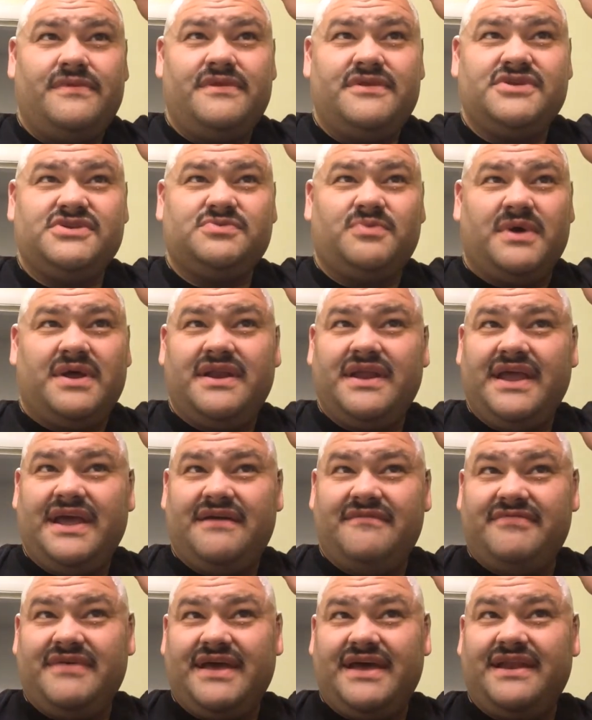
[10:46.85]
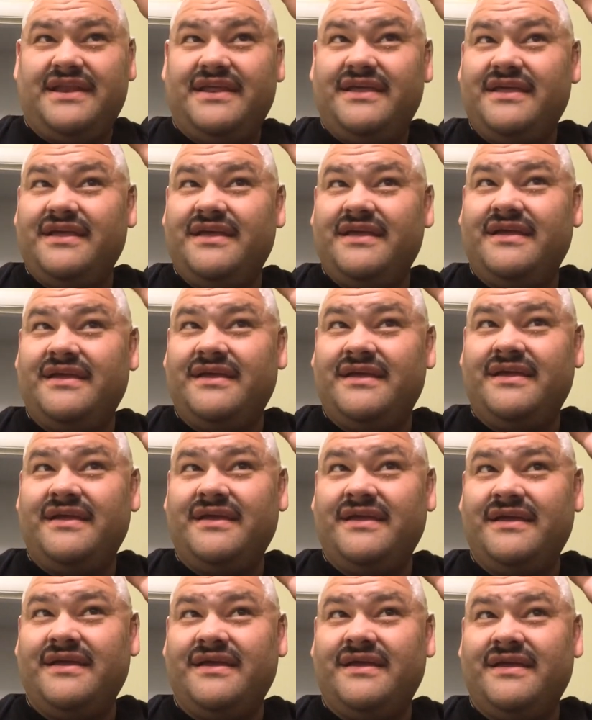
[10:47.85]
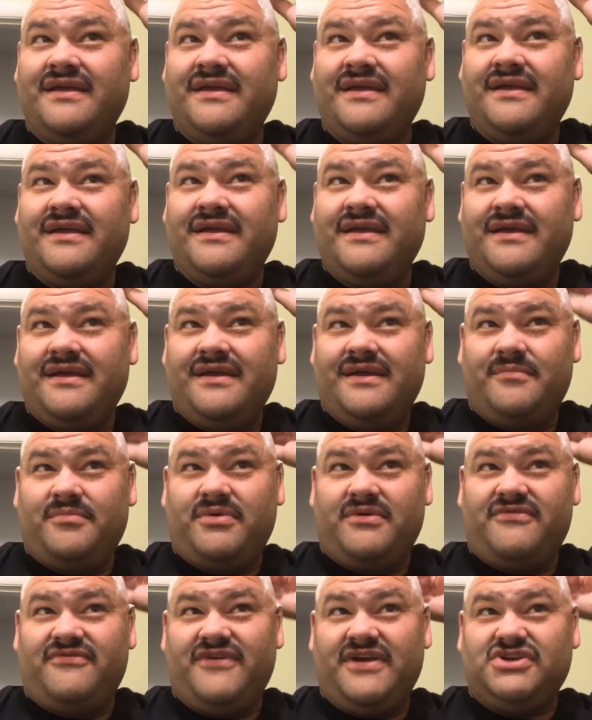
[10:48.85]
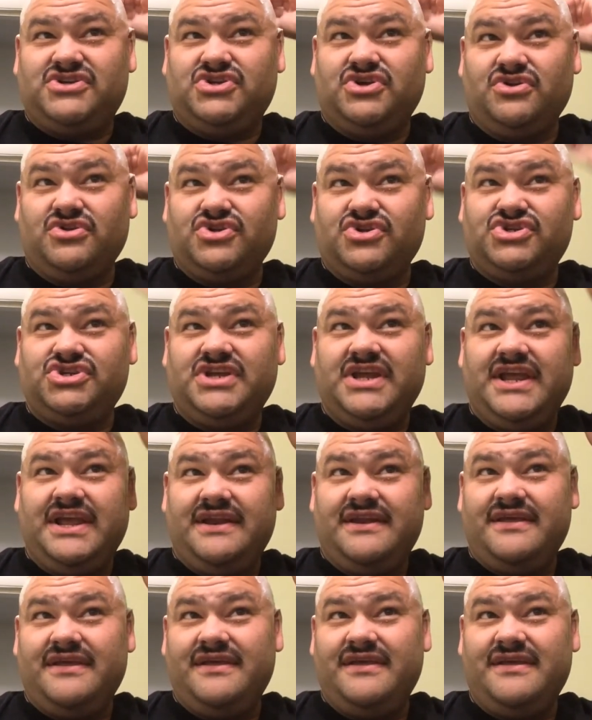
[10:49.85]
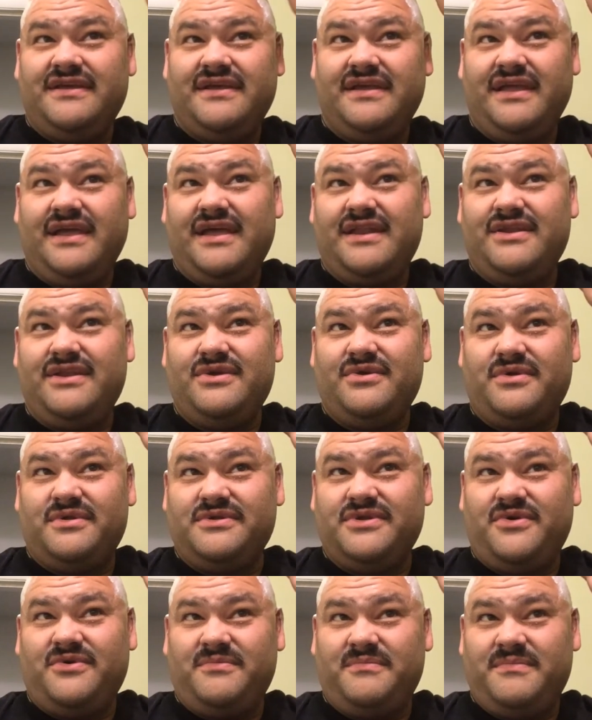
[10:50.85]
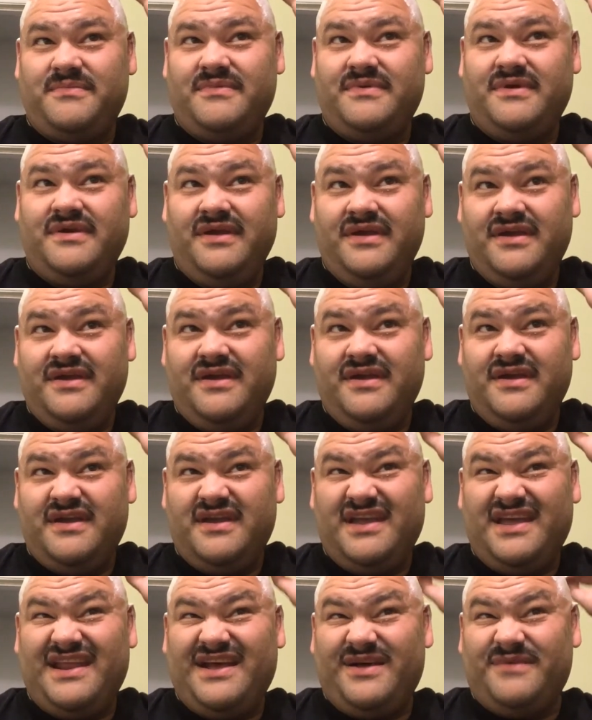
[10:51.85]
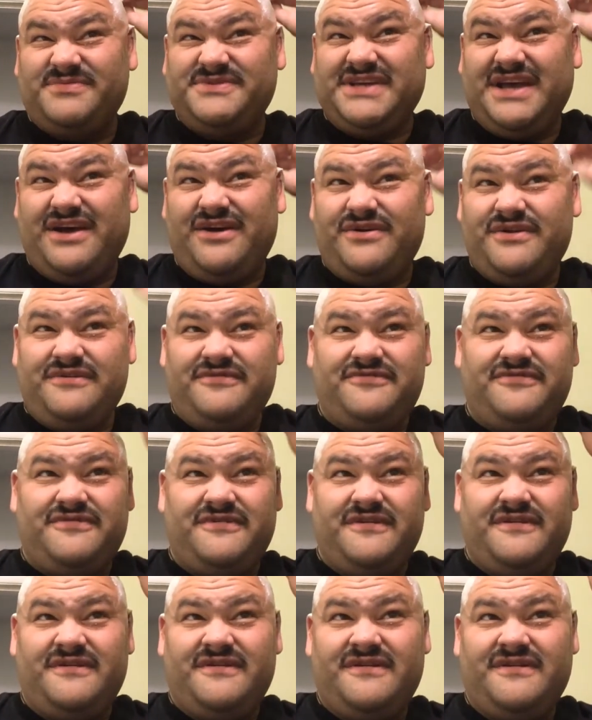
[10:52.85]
just wanted to have that professional sheen in the old dome. Kind of helps out if